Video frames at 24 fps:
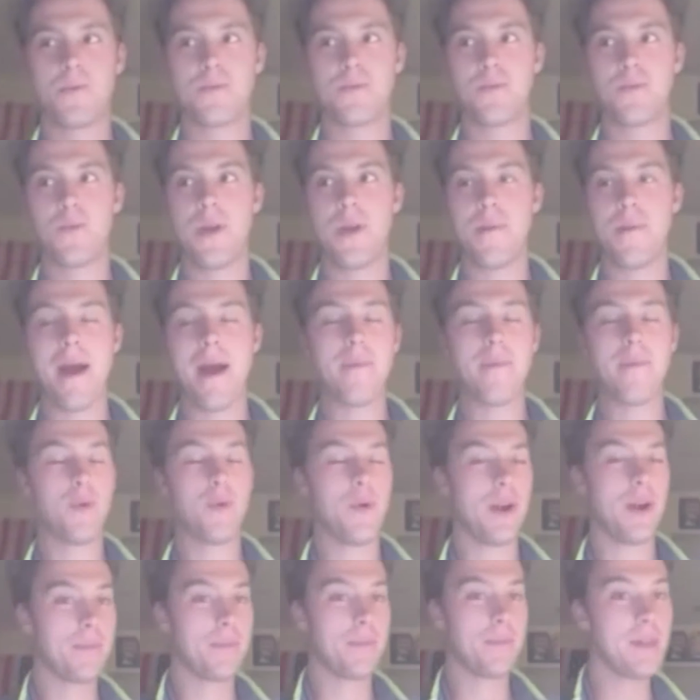we might be
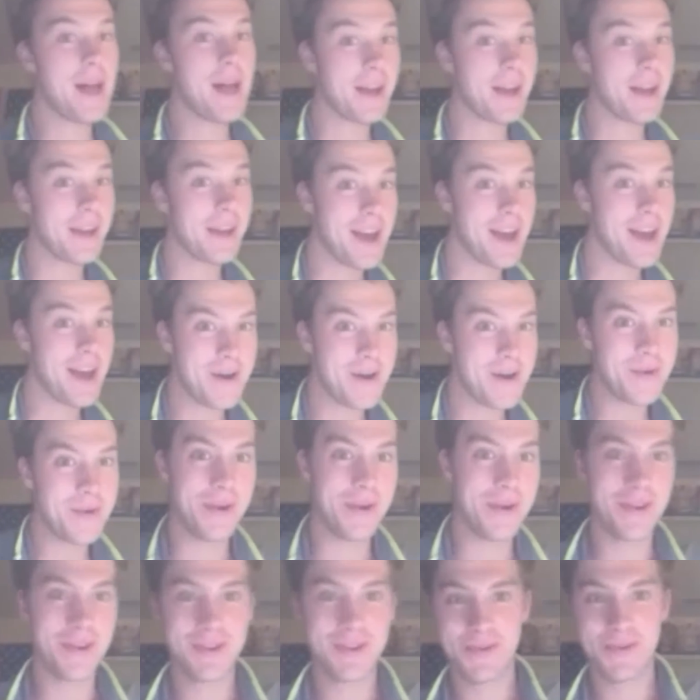wearing blackout,
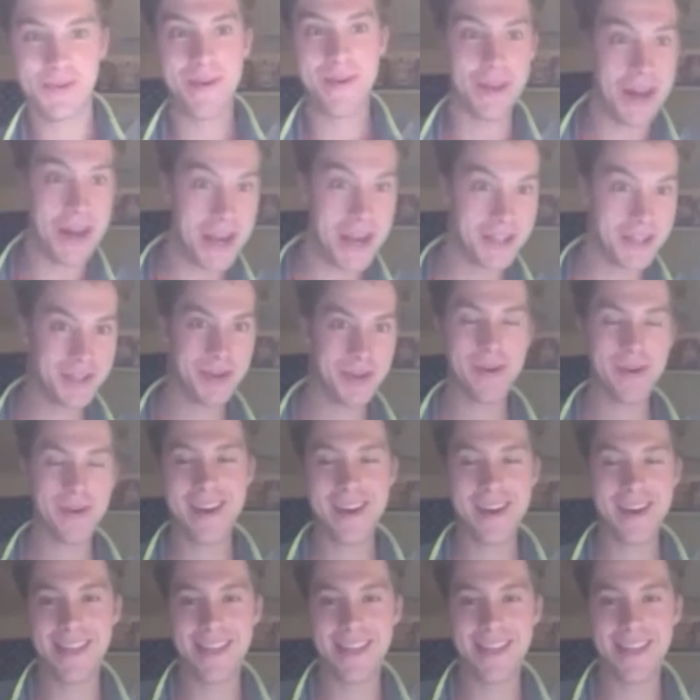which we have good history with.